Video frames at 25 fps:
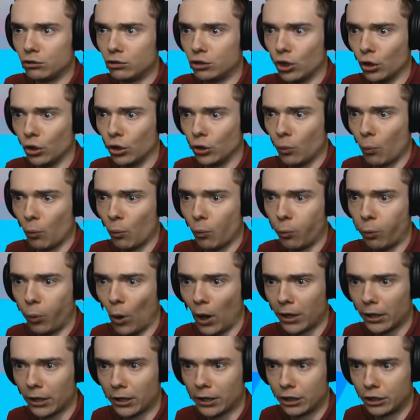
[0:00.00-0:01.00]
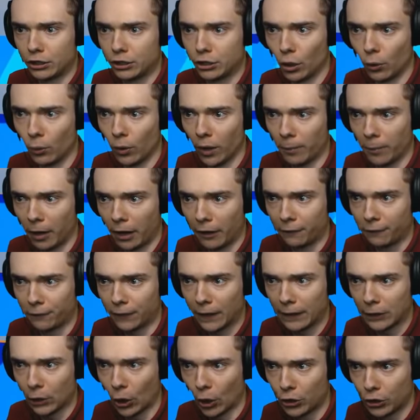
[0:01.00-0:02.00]
Dude, what are you doing, my
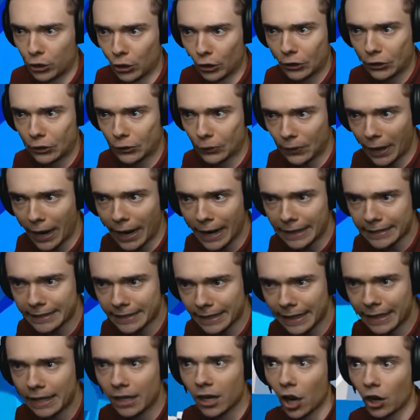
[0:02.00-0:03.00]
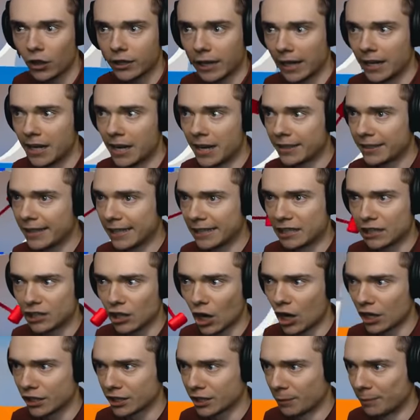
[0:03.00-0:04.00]
friend? Are you crazy? Okay, this is
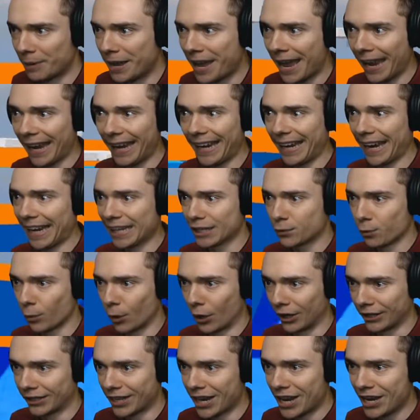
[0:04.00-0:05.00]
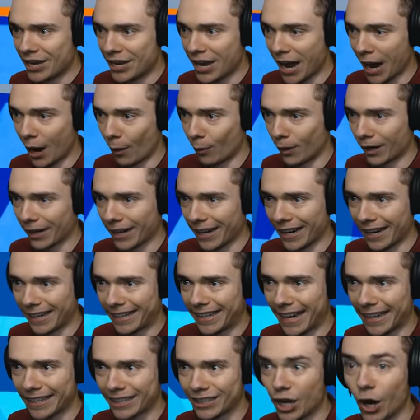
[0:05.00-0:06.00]
awesome. It has worked. Now we're gonna
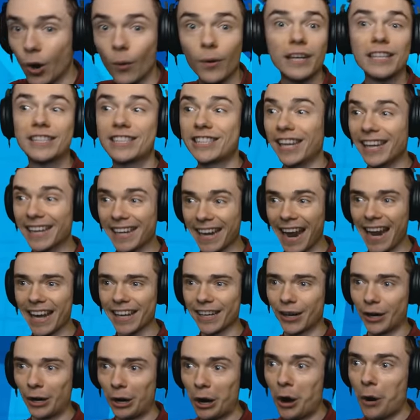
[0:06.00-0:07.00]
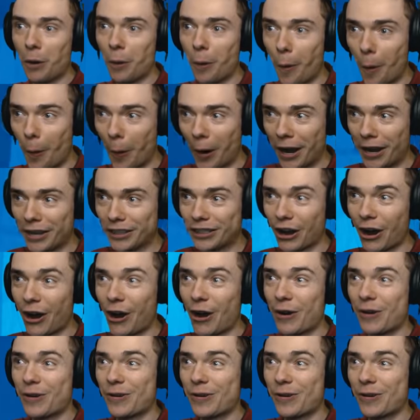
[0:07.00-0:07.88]
get going together with our